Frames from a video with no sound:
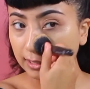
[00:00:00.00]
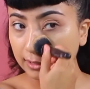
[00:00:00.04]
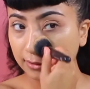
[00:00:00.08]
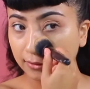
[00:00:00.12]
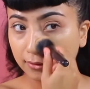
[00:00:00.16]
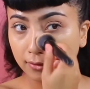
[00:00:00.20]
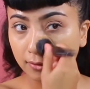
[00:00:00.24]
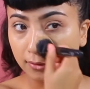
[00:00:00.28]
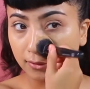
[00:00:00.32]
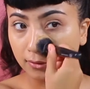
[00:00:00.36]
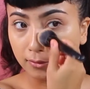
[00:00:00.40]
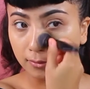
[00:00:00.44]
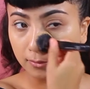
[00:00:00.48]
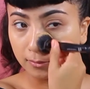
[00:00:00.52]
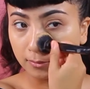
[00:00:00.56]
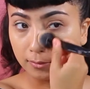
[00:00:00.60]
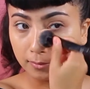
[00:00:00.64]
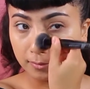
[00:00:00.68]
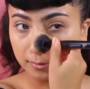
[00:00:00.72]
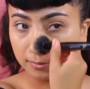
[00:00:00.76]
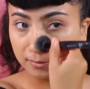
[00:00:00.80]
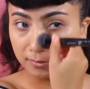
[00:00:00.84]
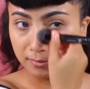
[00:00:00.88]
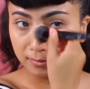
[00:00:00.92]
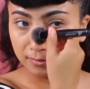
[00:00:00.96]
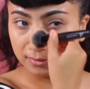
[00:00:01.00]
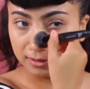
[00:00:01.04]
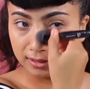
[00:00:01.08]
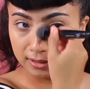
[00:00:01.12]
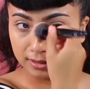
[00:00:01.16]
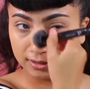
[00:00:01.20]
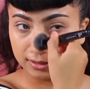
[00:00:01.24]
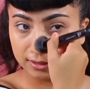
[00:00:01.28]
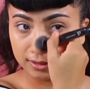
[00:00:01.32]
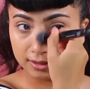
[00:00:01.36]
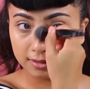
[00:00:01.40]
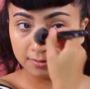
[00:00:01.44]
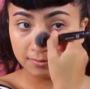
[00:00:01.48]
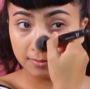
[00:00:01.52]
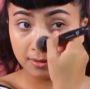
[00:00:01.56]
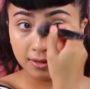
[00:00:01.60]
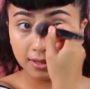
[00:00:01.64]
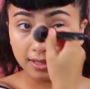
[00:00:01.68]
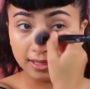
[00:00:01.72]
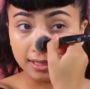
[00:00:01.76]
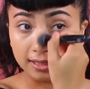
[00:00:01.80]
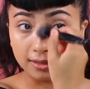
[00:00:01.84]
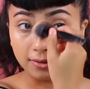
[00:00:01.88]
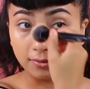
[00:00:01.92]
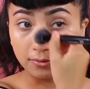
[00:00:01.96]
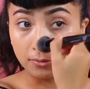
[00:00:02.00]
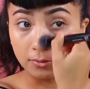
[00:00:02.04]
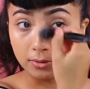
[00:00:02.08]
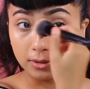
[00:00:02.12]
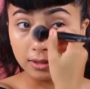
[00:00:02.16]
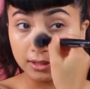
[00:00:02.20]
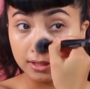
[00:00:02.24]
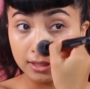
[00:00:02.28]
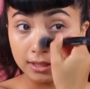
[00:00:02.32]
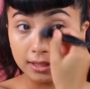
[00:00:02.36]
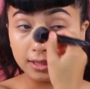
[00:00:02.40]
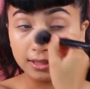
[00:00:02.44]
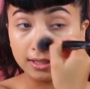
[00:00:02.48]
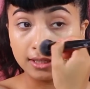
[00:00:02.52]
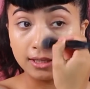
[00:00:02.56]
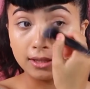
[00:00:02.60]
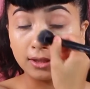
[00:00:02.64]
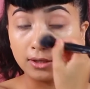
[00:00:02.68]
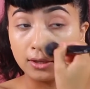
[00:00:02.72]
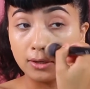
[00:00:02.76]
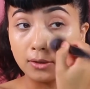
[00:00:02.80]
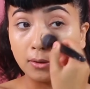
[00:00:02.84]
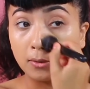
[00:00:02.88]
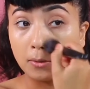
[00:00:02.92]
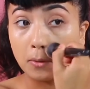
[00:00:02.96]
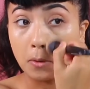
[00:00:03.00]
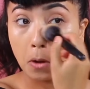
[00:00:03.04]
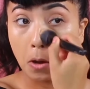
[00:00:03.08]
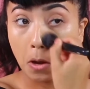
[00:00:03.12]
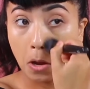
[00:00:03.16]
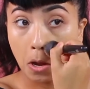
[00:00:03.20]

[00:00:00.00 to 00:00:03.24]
don't know, it does smell like really clean though.